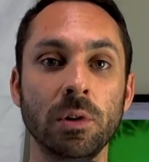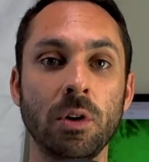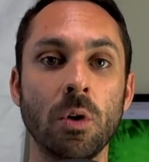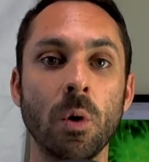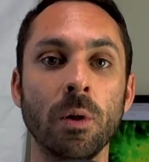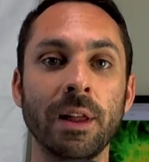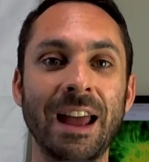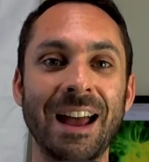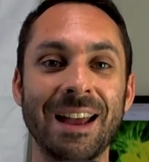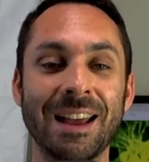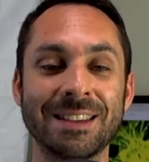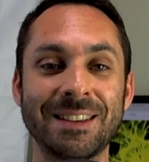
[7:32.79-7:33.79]
call
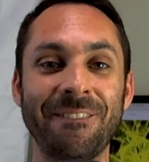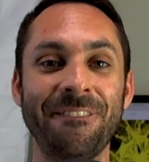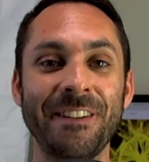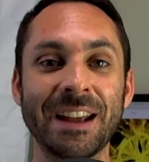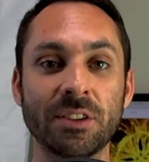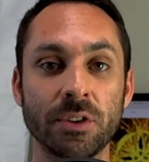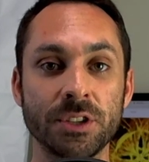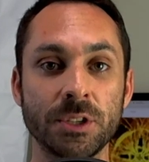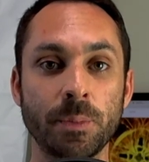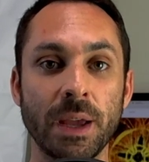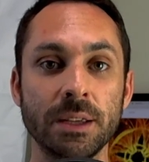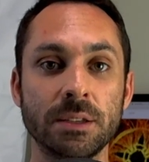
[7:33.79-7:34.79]
as a vector
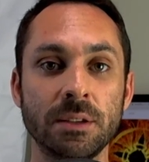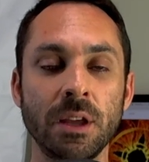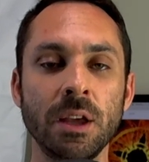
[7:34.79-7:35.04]
space.